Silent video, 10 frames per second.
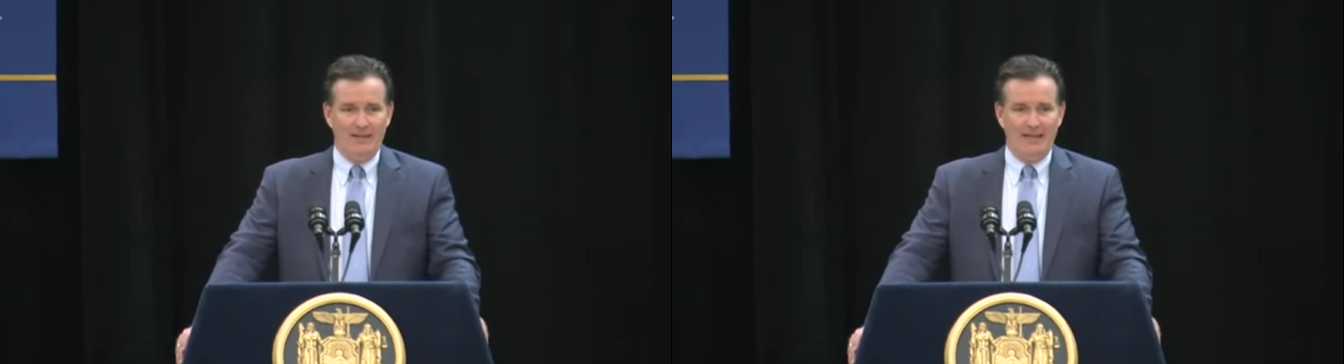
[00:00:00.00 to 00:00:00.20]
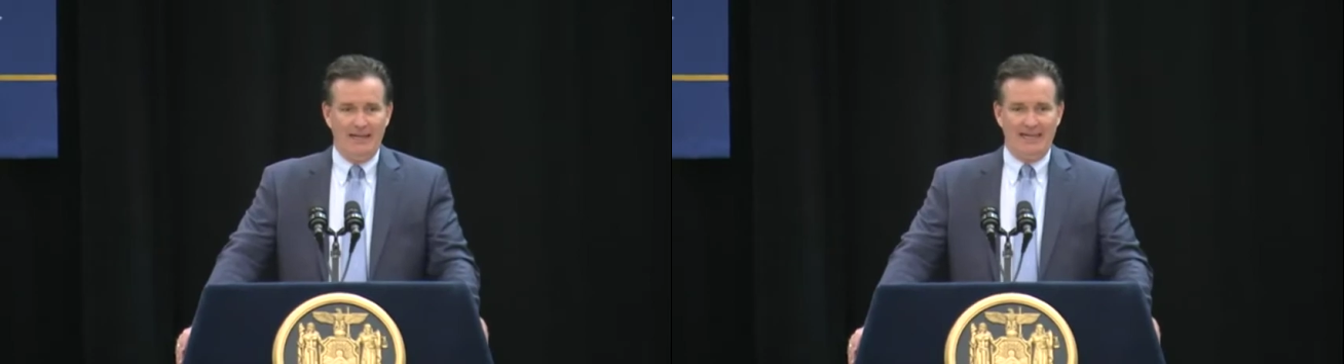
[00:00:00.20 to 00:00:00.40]

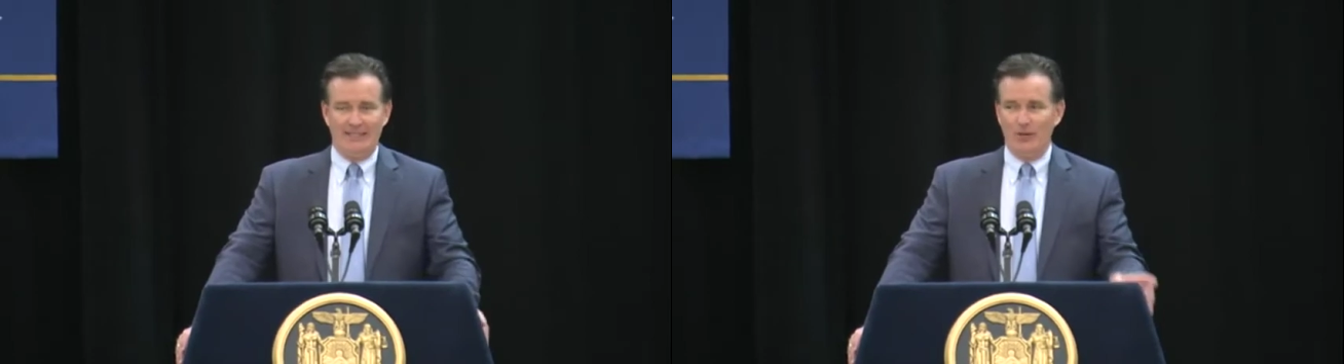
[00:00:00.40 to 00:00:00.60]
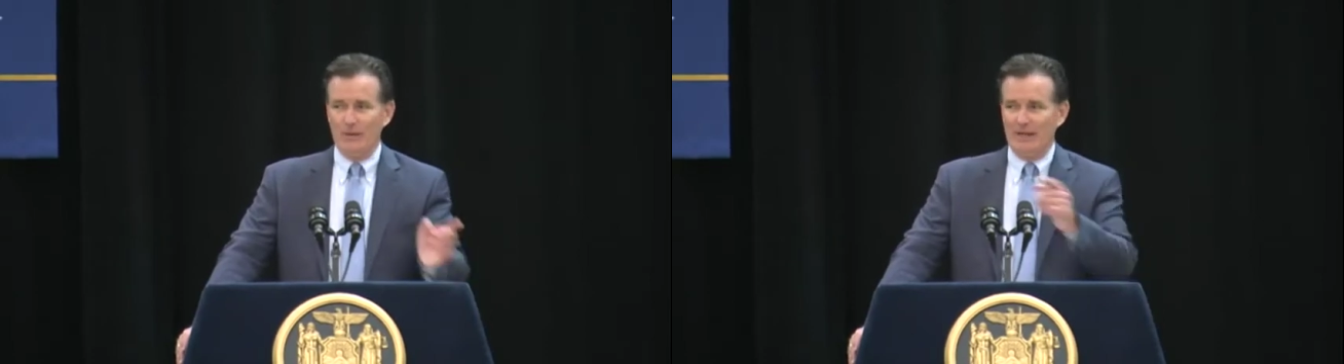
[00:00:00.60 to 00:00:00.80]
And I
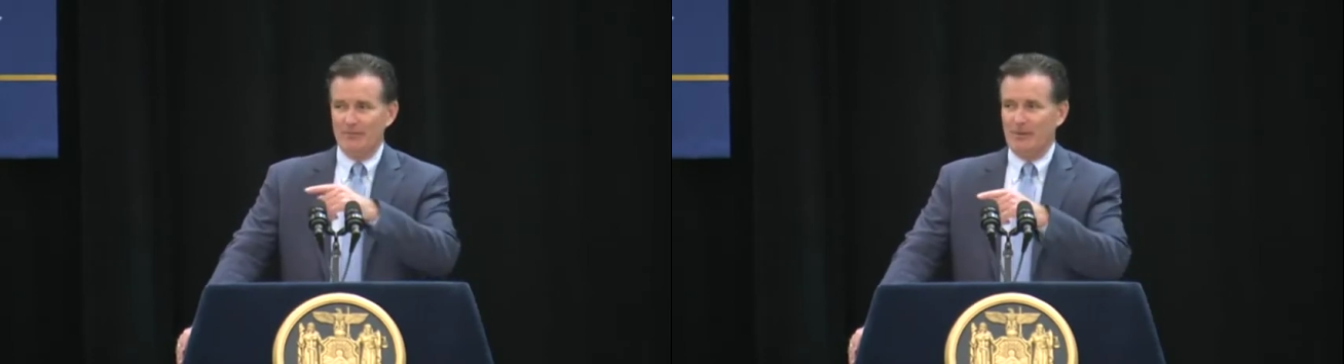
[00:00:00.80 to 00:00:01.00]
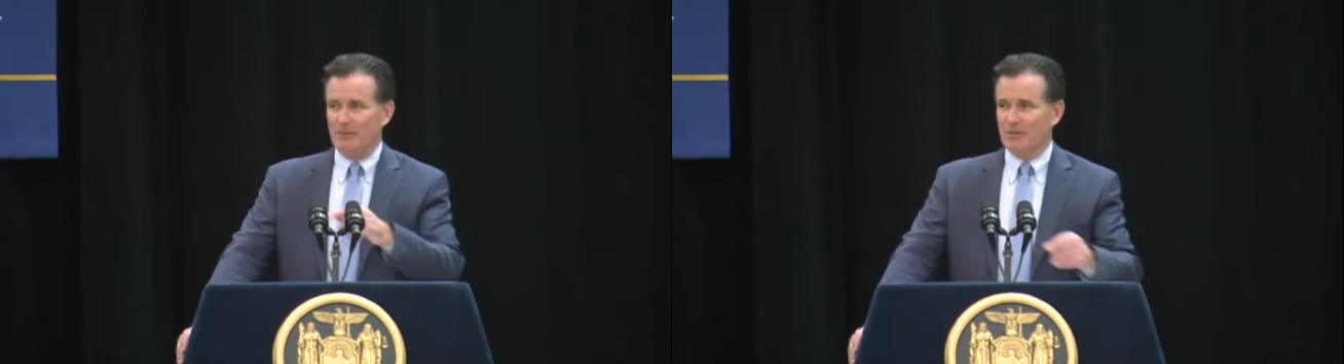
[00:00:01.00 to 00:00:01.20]
know we have
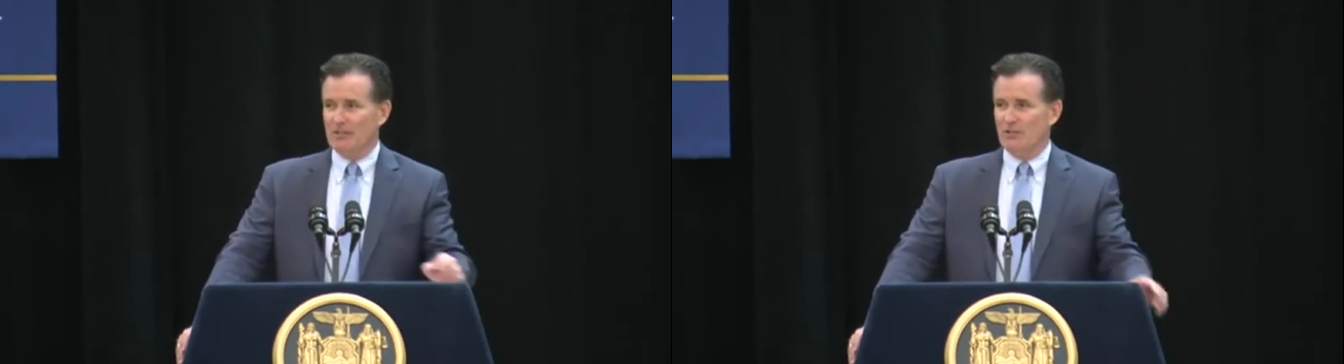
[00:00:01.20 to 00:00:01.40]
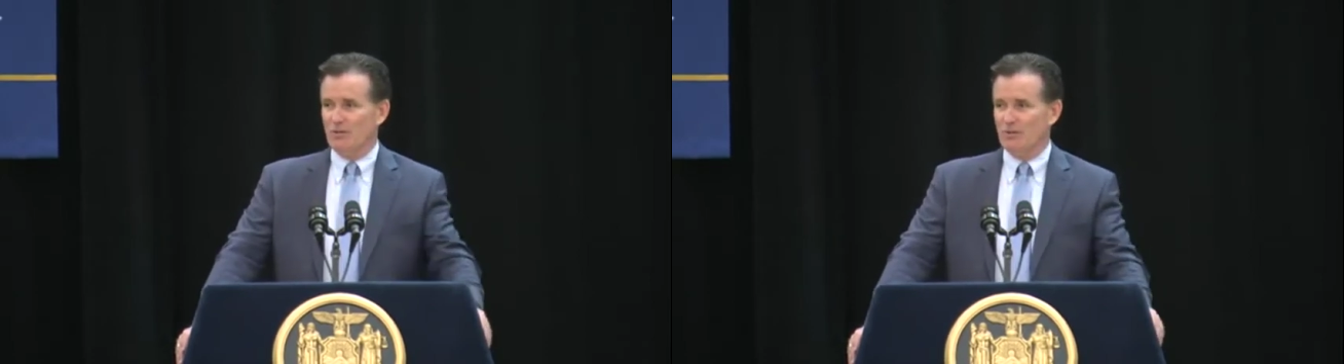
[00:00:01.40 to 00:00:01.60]
people who are
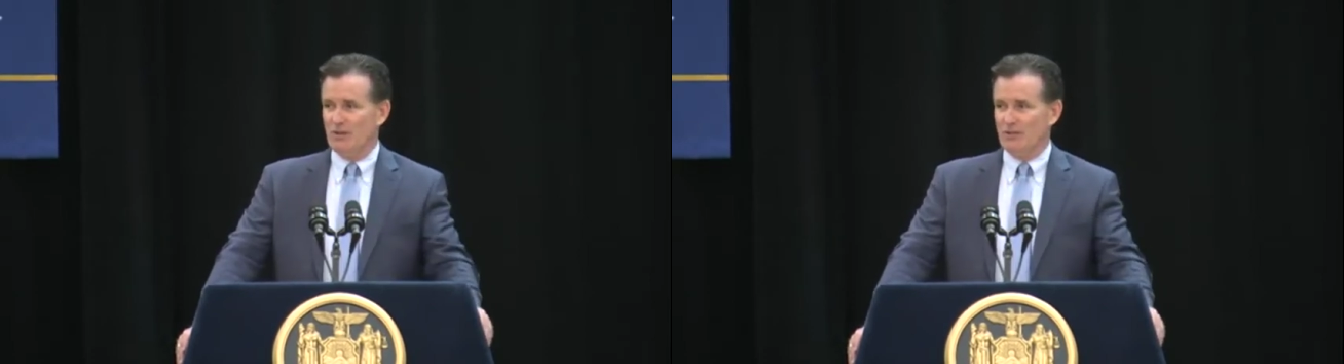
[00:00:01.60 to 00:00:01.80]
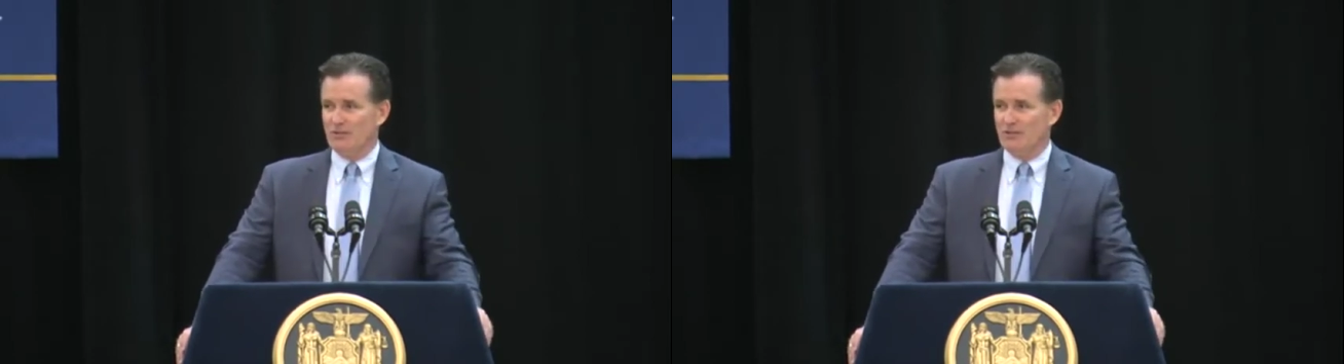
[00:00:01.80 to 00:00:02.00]
going to do
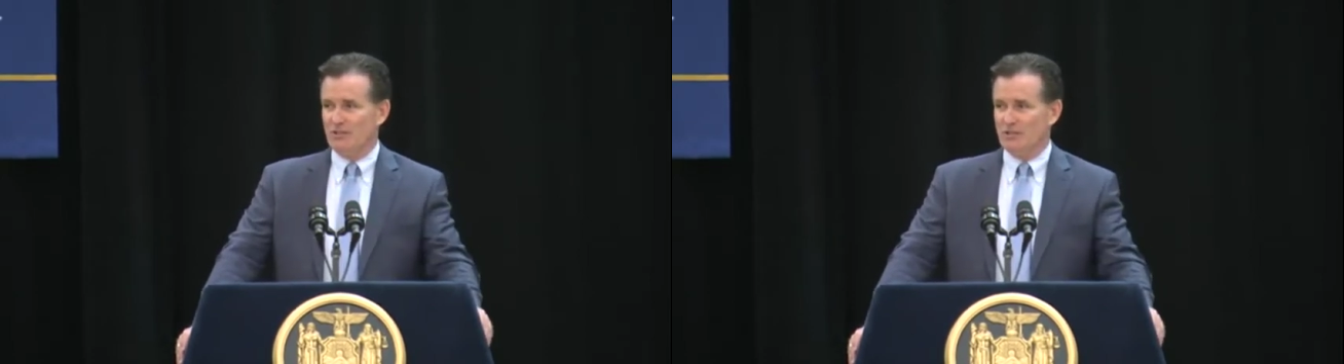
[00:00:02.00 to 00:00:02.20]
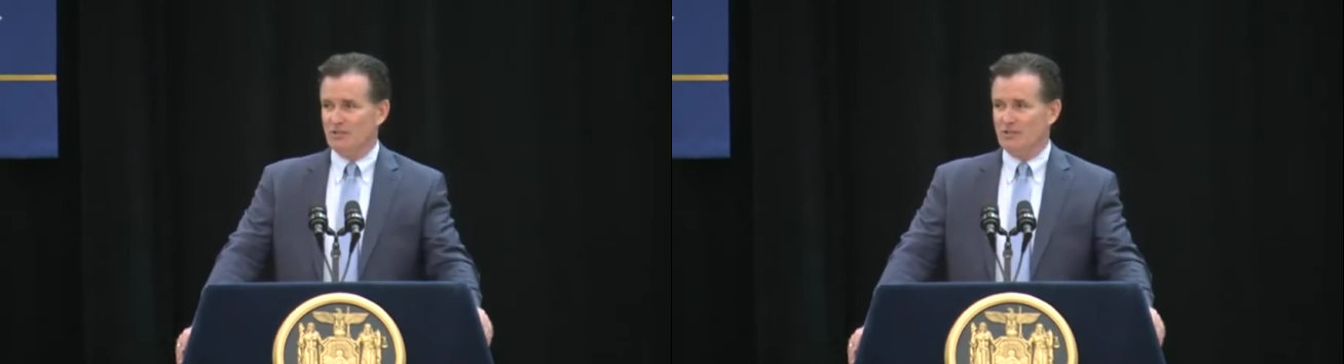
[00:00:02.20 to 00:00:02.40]
other
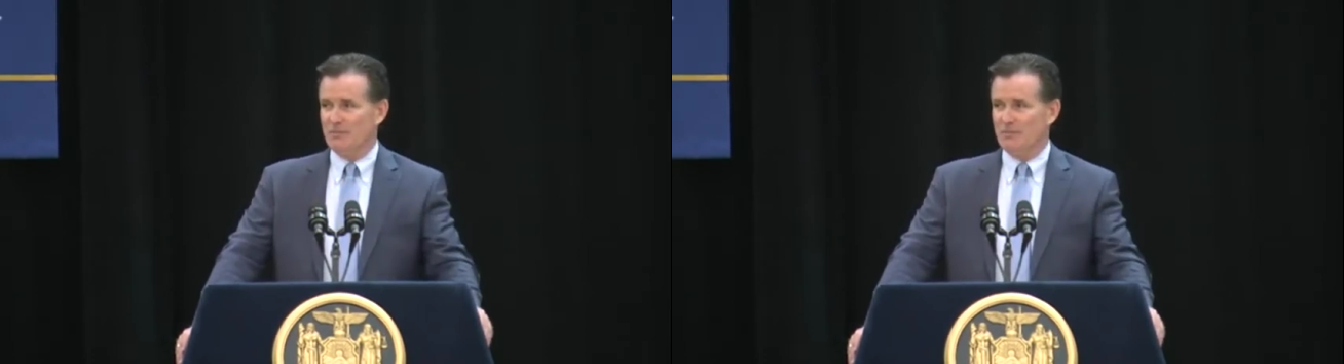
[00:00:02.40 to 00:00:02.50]
introductions,